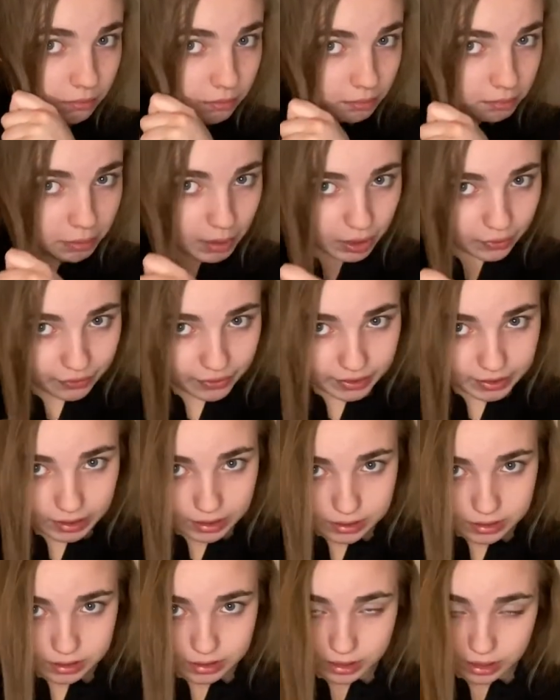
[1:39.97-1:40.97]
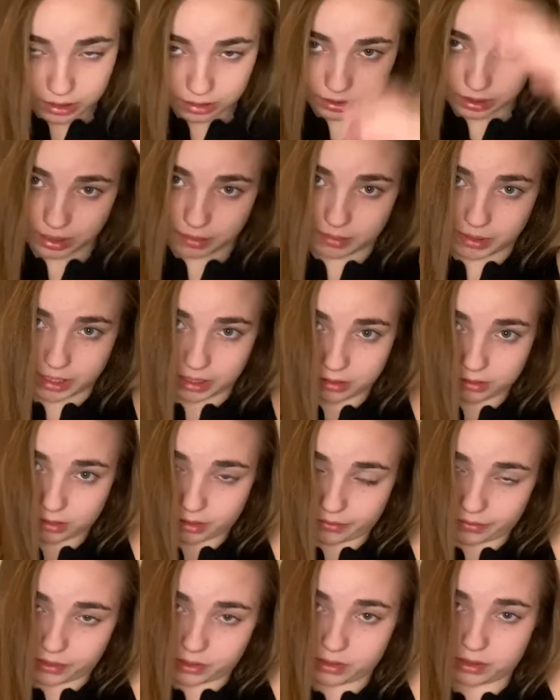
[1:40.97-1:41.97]
perfect necessarily. I mean,
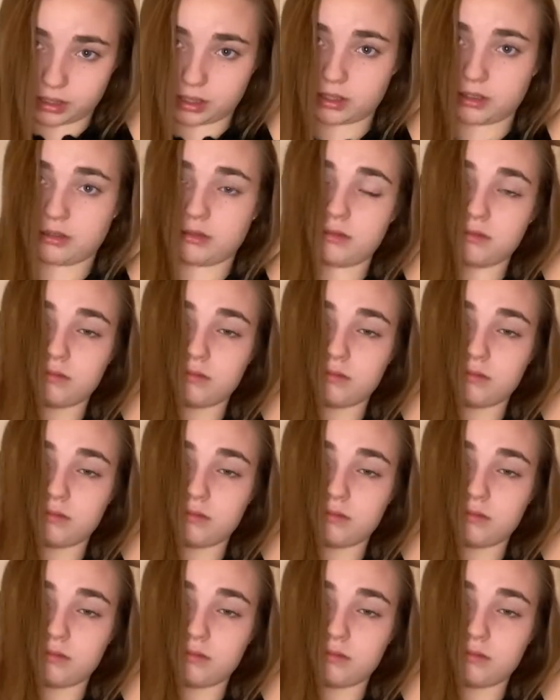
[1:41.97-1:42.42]
obviously